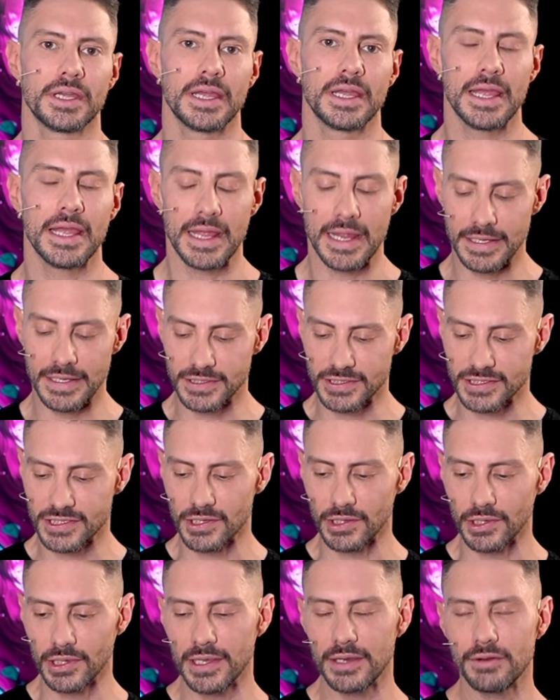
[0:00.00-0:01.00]
It
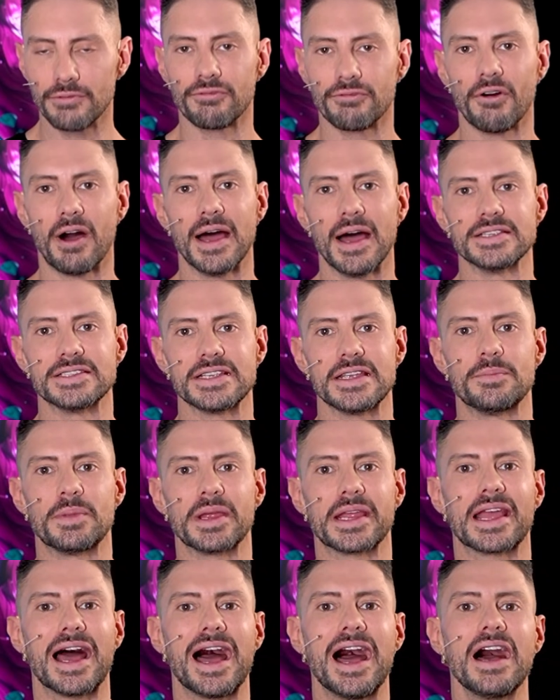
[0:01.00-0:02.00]
solidifies, it
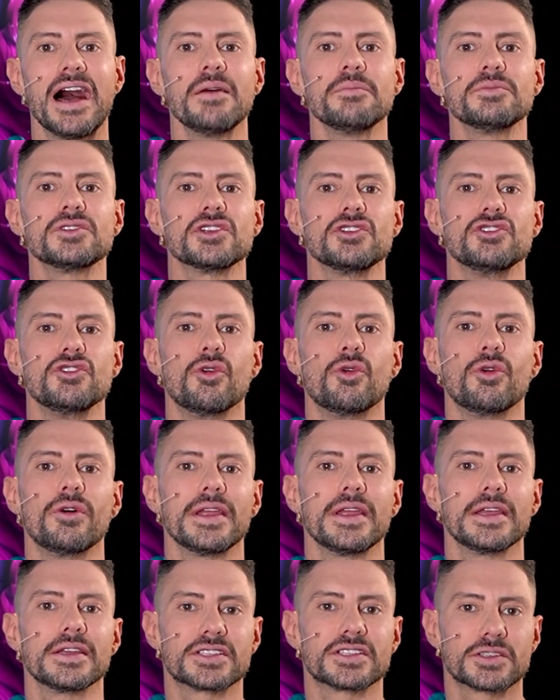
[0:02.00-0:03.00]
becomes your
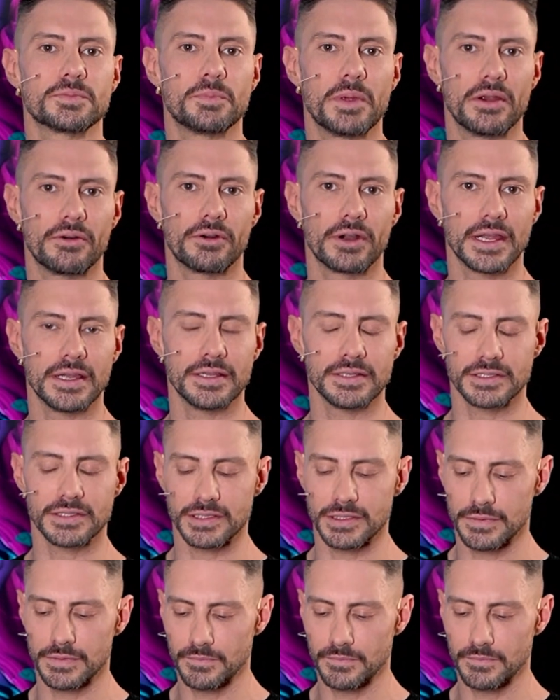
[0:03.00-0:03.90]
experience.